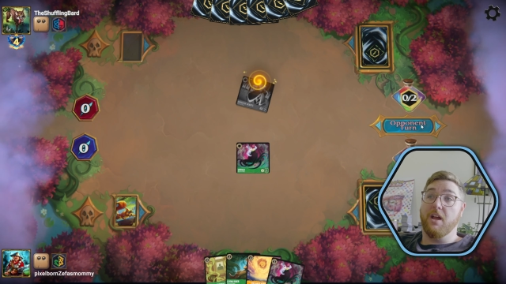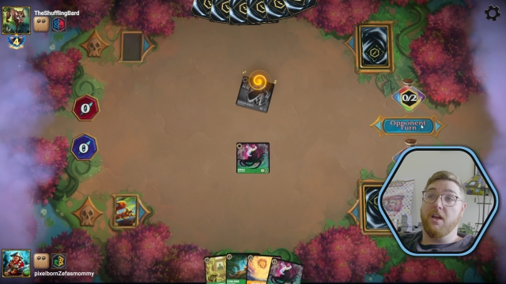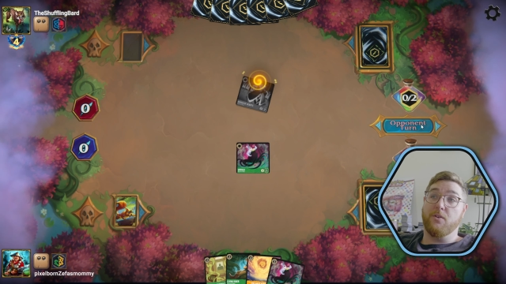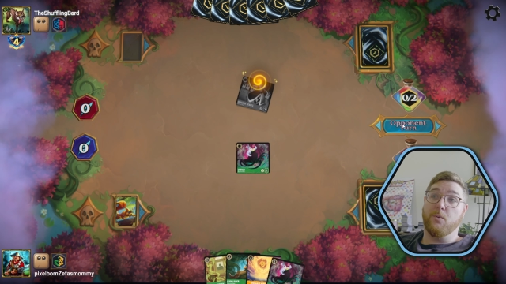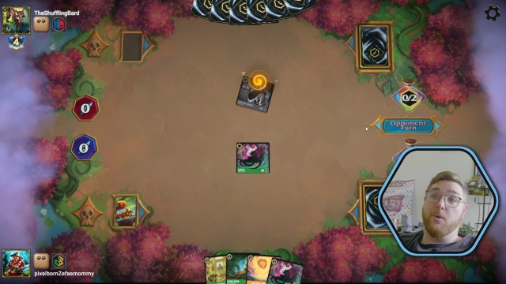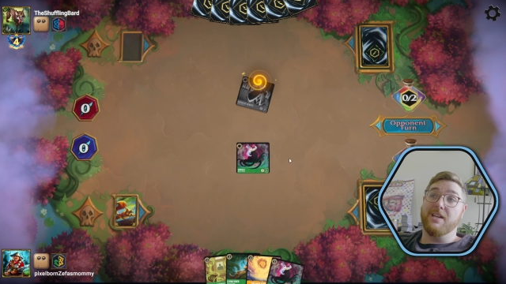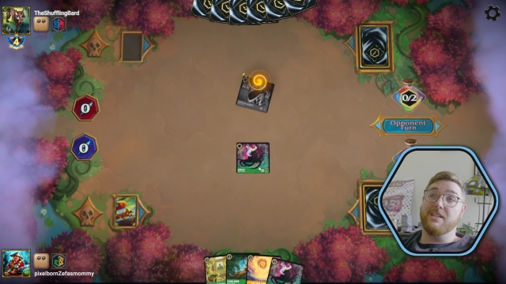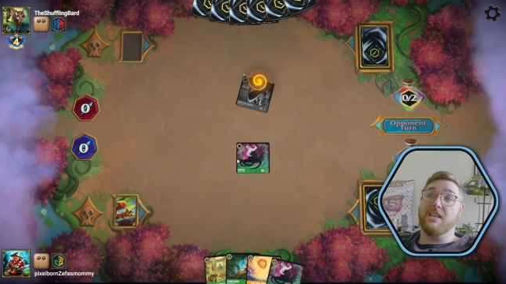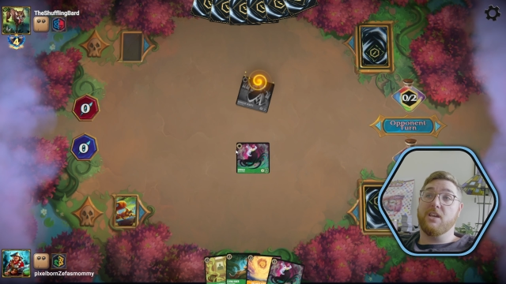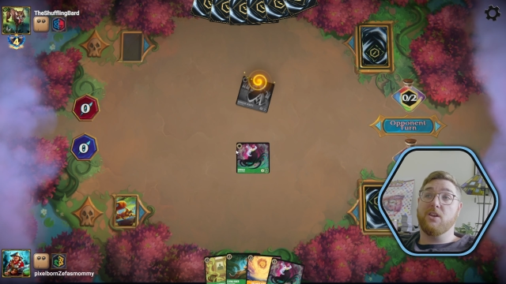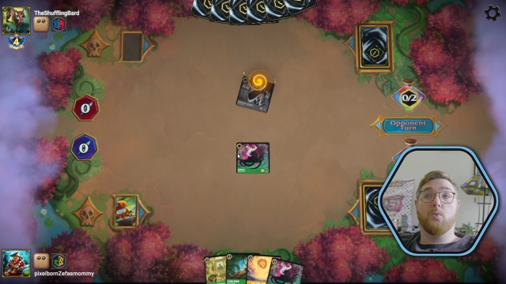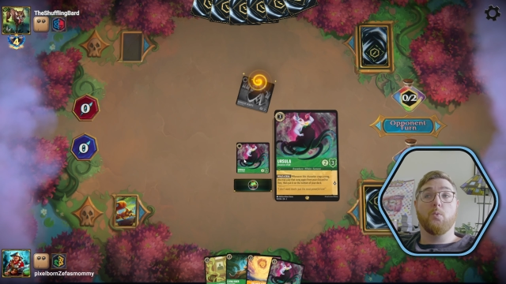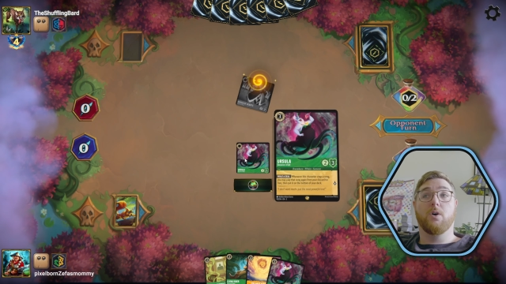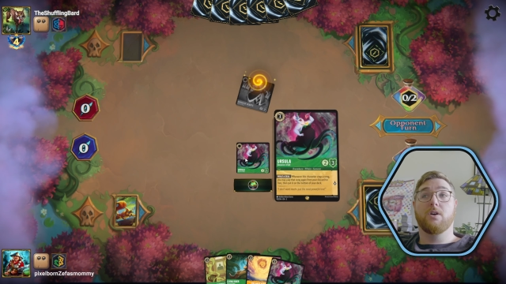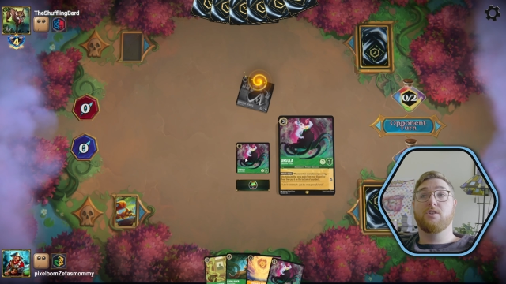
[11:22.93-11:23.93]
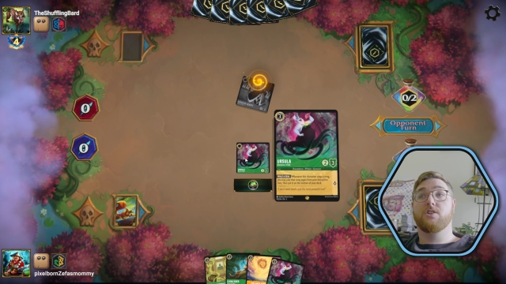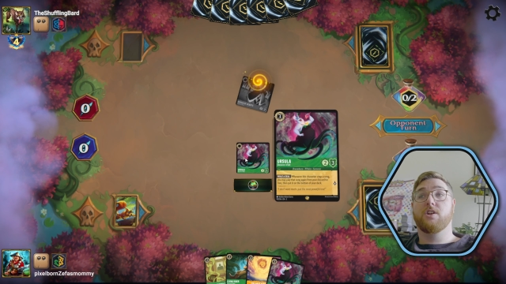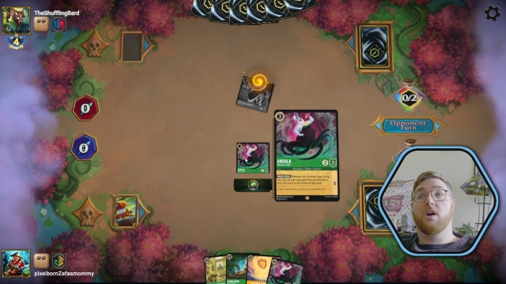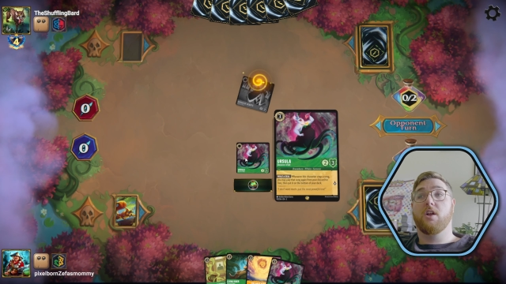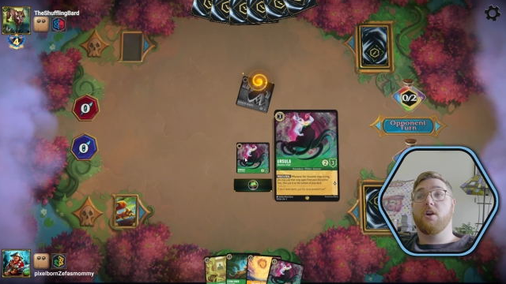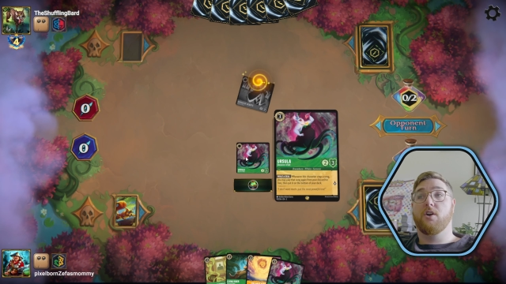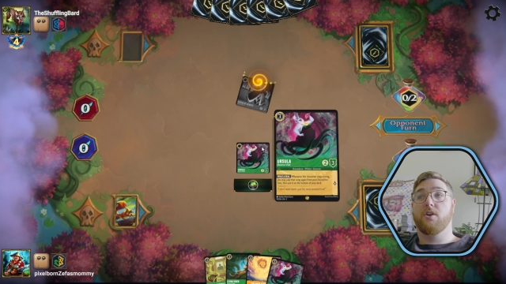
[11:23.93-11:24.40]
Otherwise, they could
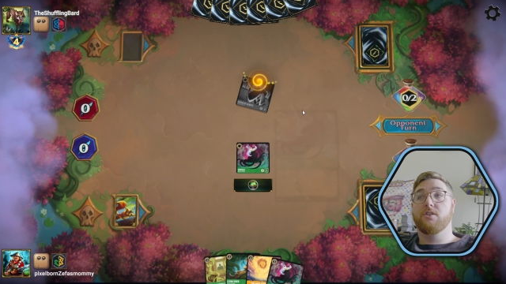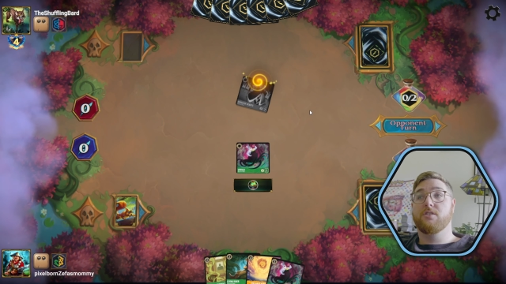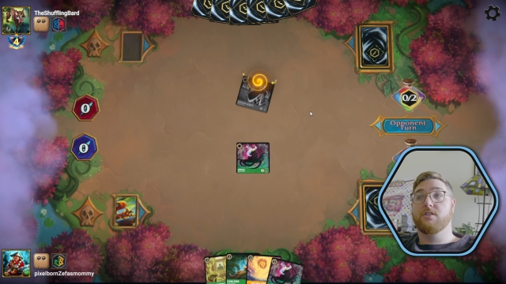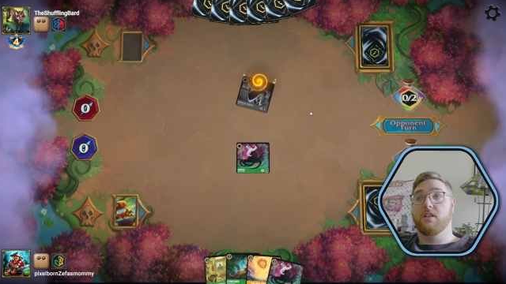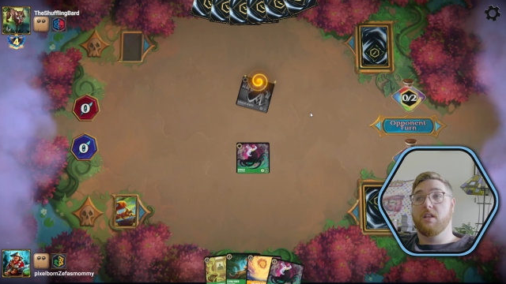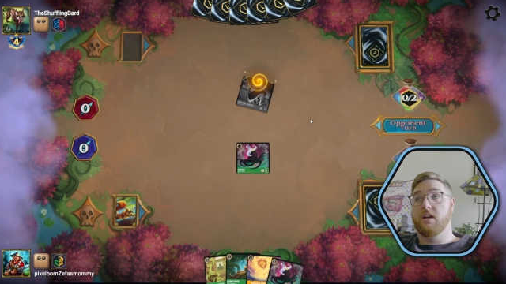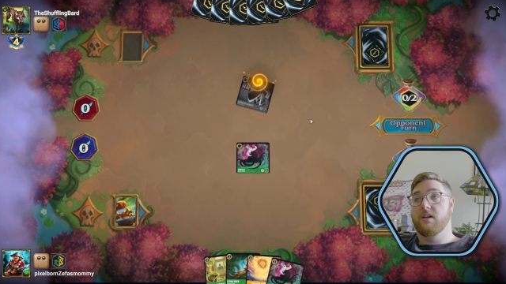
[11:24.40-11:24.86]
one-shot our Ursula.